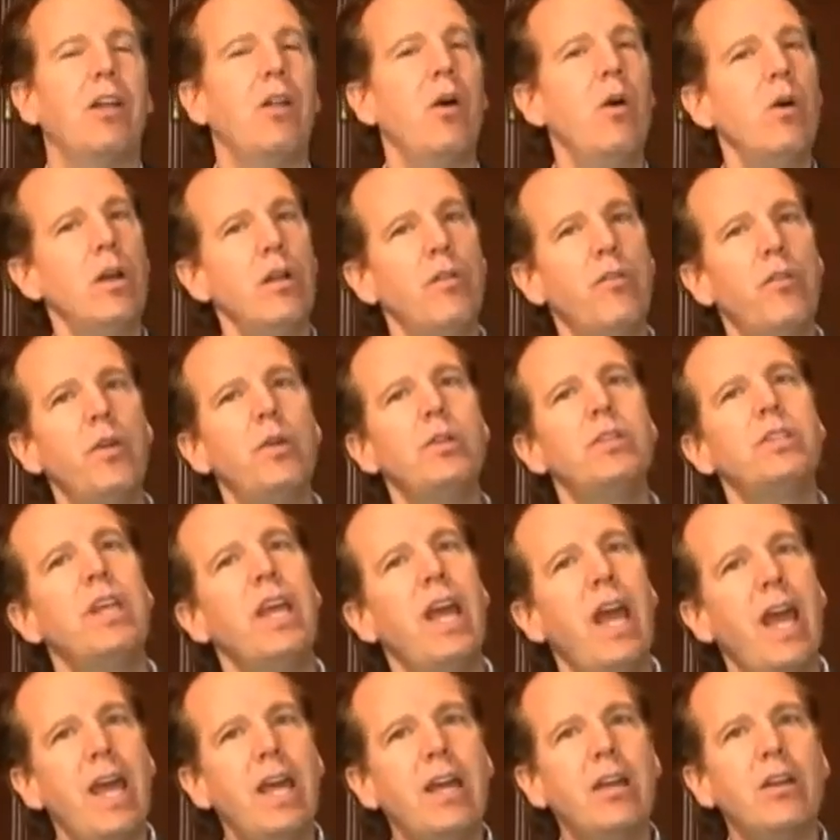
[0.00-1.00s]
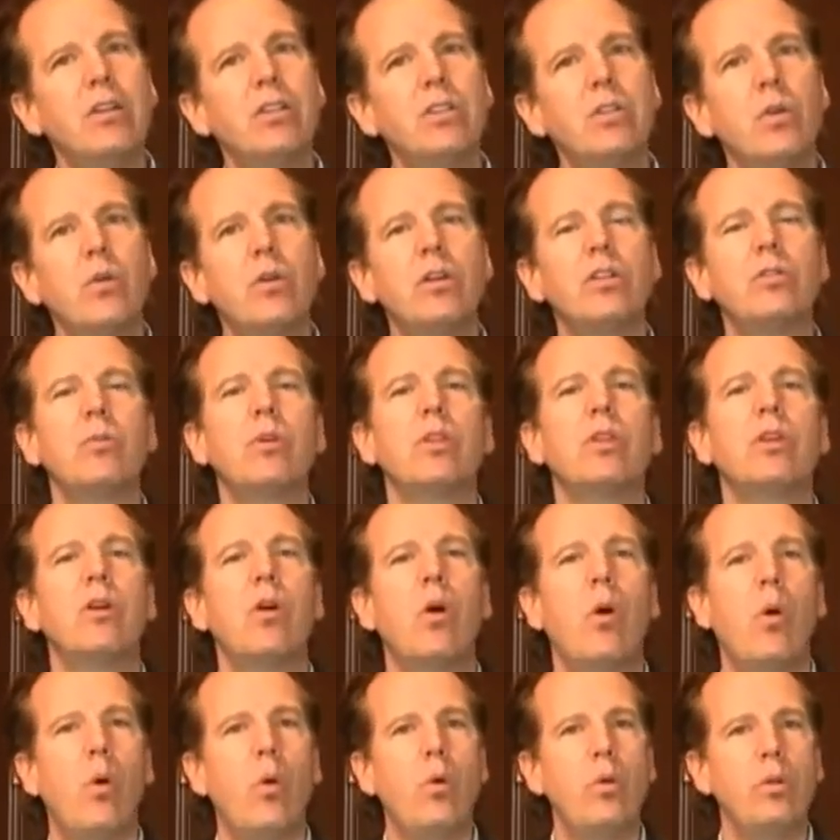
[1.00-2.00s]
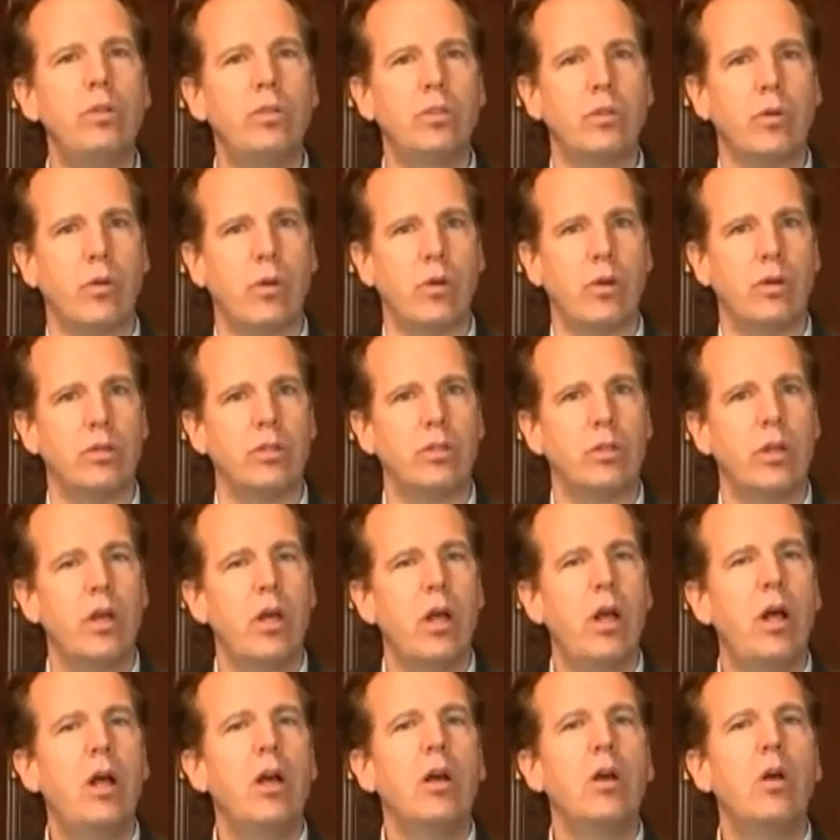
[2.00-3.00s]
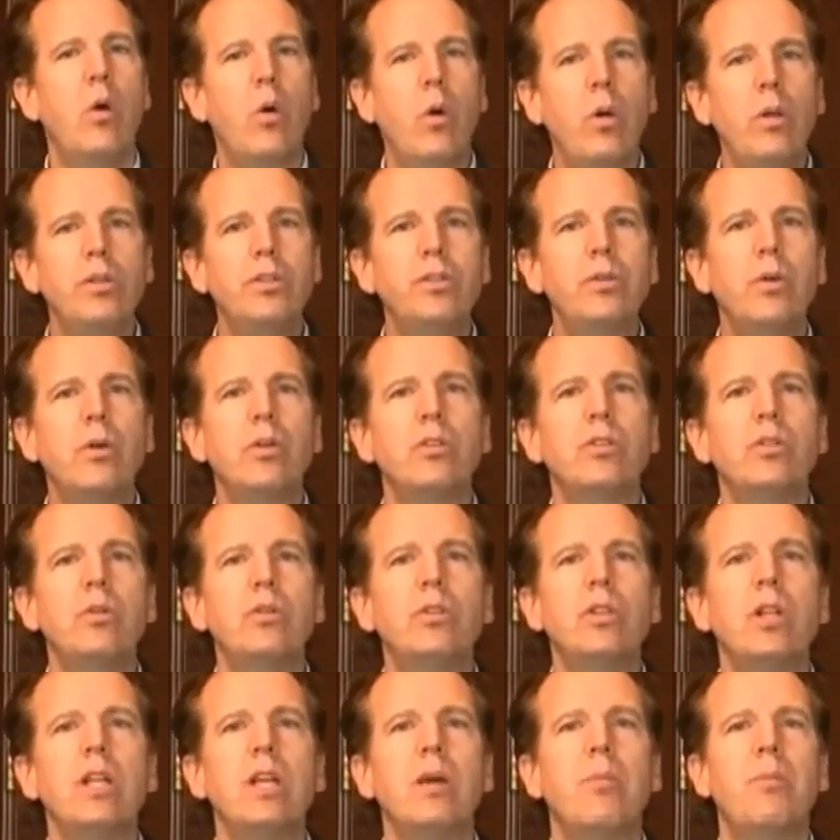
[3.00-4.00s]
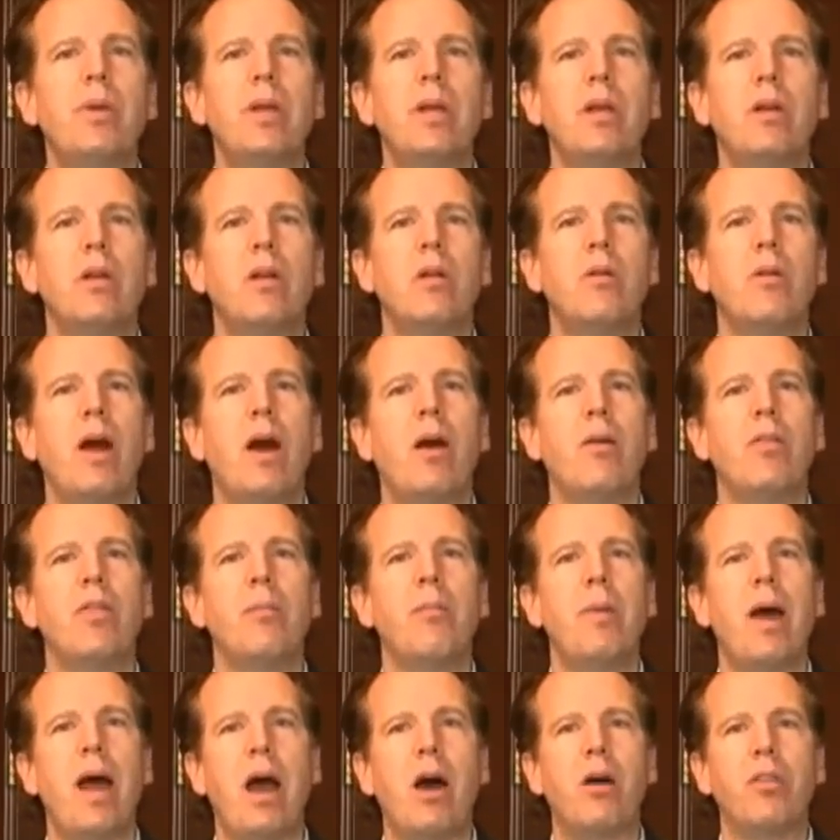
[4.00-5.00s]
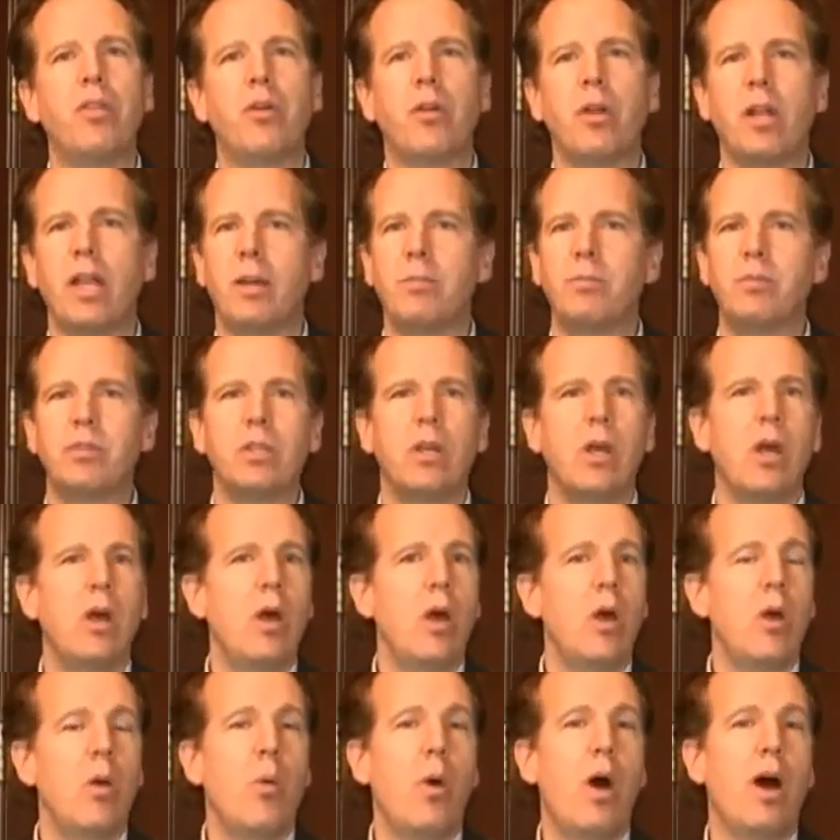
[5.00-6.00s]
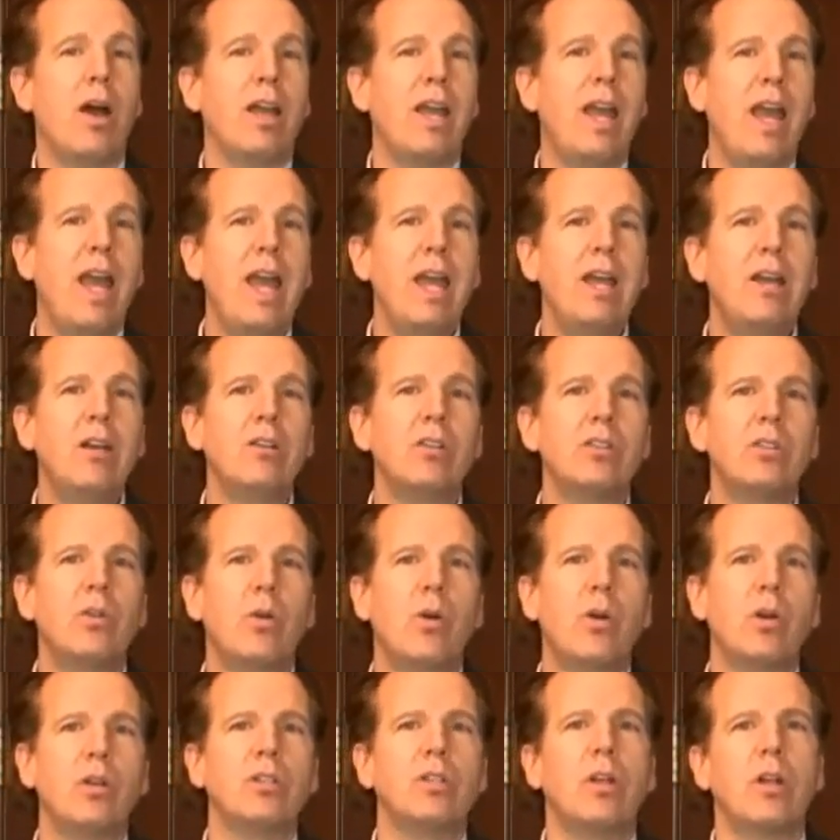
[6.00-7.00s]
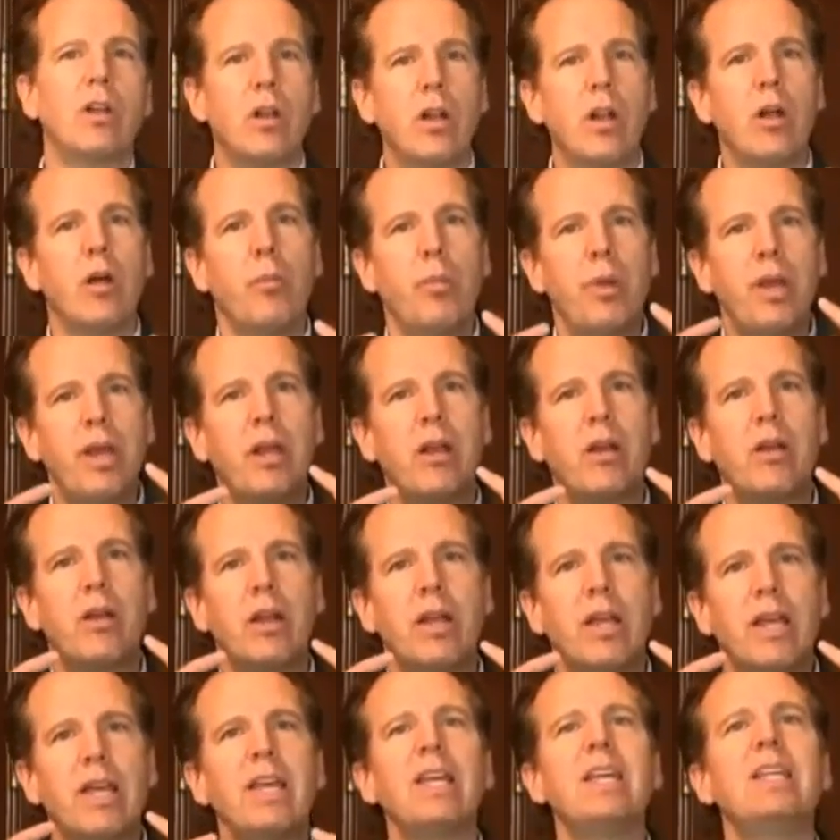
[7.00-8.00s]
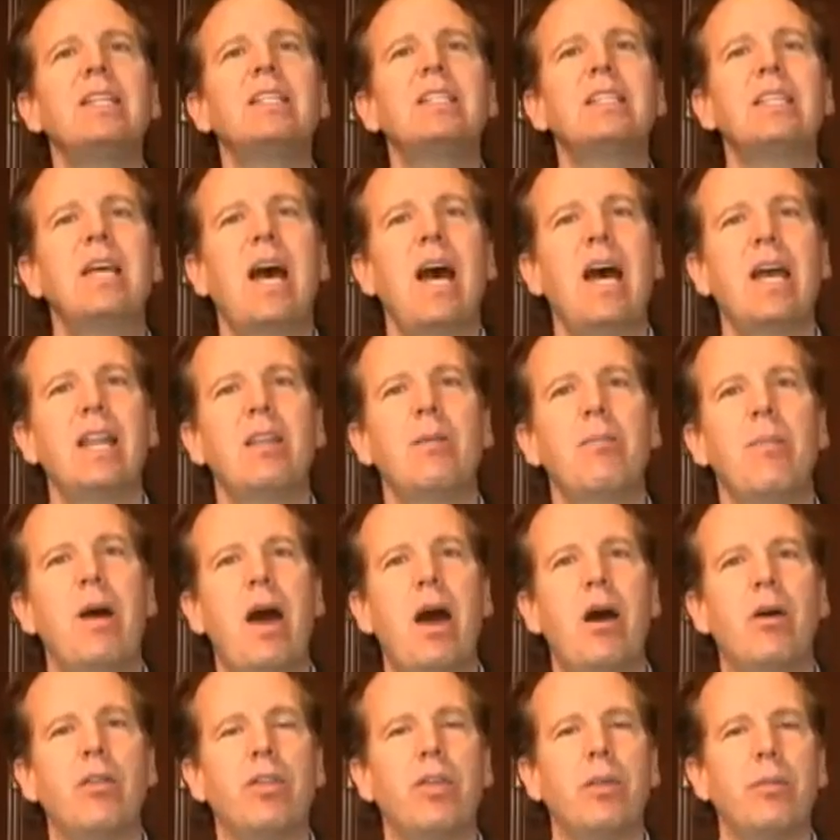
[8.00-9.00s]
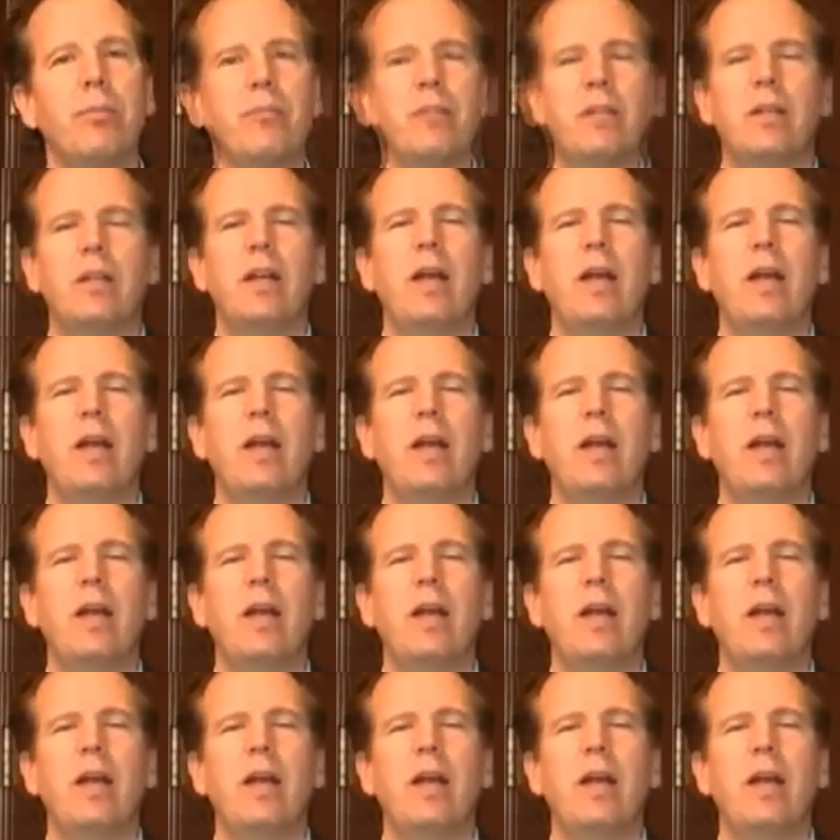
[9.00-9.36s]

Now, don't confuse canker sores with cold sores. Cold sores usually appear around the mouth or lips, while canker sores are going to appear inside the mouth.